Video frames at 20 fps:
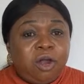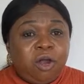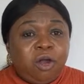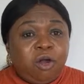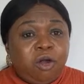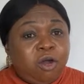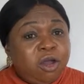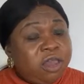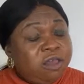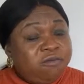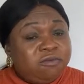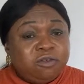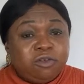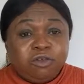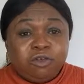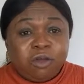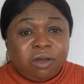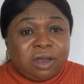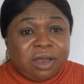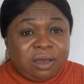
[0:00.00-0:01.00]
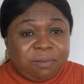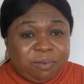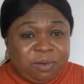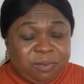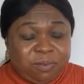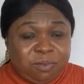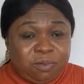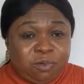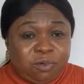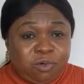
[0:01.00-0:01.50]
or even younger
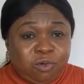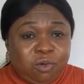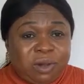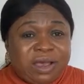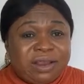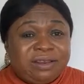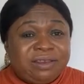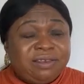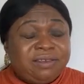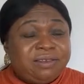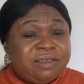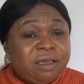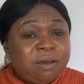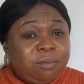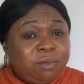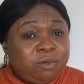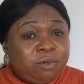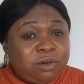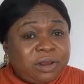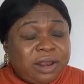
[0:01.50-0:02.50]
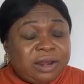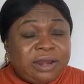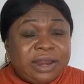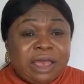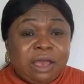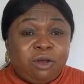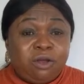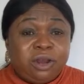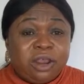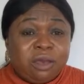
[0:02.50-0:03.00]
people who are disabled and they
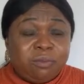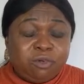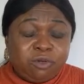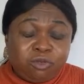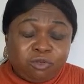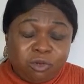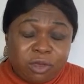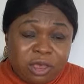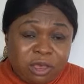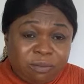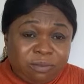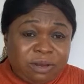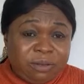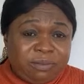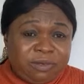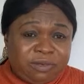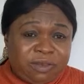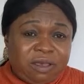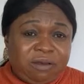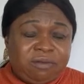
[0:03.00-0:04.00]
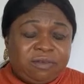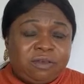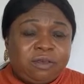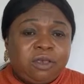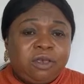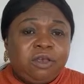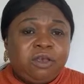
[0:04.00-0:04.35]
are unable to help themselves.